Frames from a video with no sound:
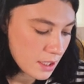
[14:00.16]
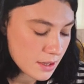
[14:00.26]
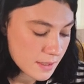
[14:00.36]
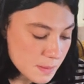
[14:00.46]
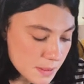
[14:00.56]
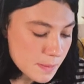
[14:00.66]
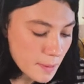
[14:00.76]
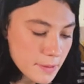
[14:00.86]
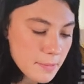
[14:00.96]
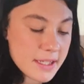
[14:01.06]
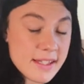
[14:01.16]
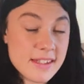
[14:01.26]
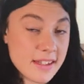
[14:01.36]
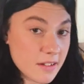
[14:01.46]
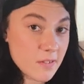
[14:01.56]
this one's probably my
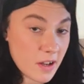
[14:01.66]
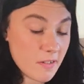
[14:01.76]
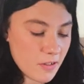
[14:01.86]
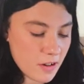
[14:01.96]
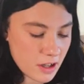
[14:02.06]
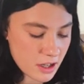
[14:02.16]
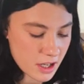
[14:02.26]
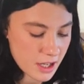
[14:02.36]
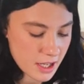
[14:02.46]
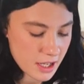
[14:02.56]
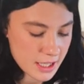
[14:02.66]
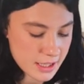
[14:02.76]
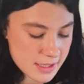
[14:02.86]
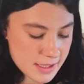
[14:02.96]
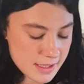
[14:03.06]
second favorite.
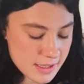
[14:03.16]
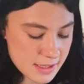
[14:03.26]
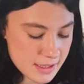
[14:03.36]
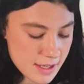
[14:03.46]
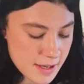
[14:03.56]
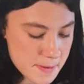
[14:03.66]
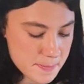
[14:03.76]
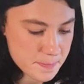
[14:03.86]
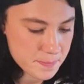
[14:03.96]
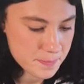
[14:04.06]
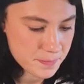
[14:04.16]
It's, I